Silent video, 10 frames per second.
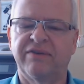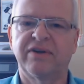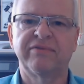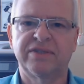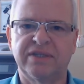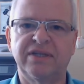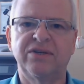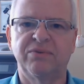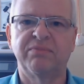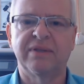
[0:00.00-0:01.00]
I've never seen
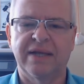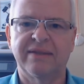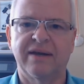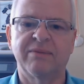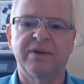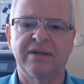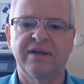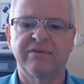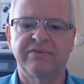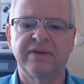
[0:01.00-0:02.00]
you like that in my
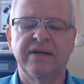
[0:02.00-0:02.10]
life."